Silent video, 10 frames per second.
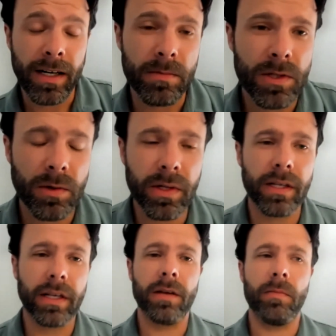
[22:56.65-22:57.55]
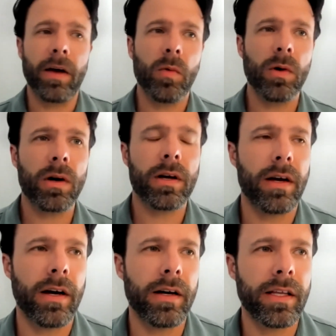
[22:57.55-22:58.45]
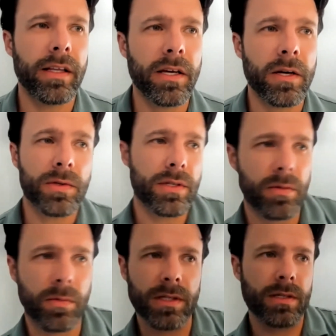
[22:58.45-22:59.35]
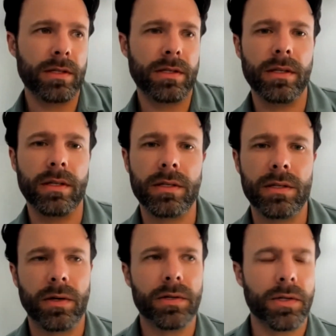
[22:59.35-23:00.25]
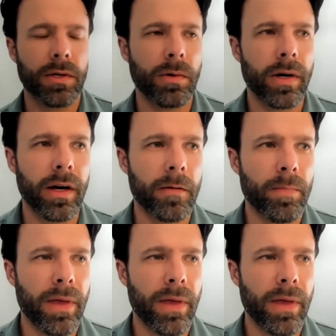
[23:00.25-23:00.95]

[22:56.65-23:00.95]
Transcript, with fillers: So in my work in the ecosystem, and this is also